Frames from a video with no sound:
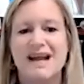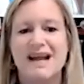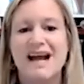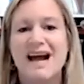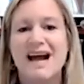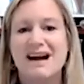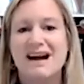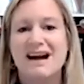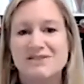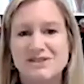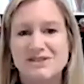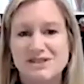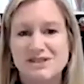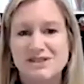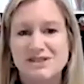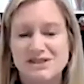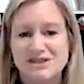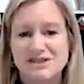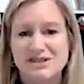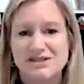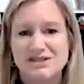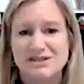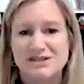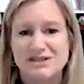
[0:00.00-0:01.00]
after
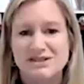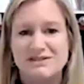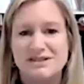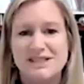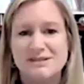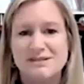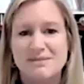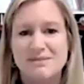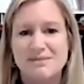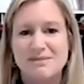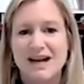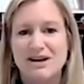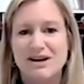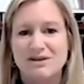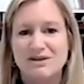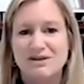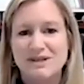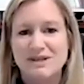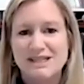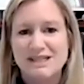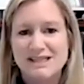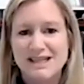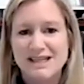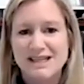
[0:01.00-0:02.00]
surgery for some higher
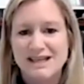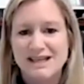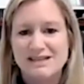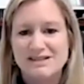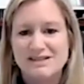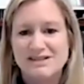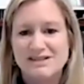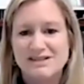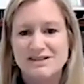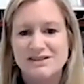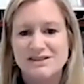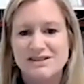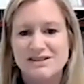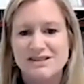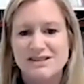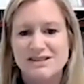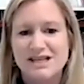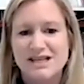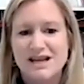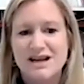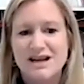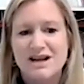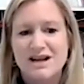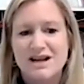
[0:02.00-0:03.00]
risk cancers.
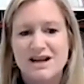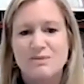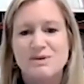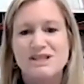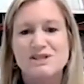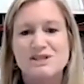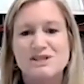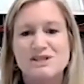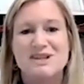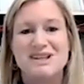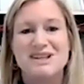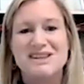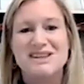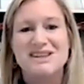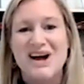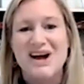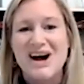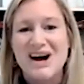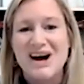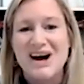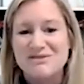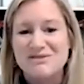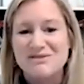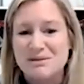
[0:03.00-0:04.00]
We do a
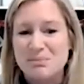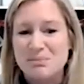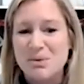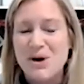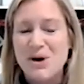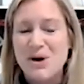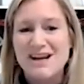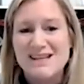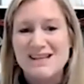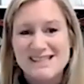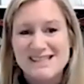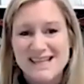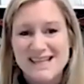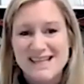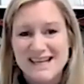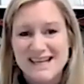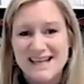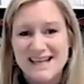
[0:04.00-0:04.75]
lot for prostate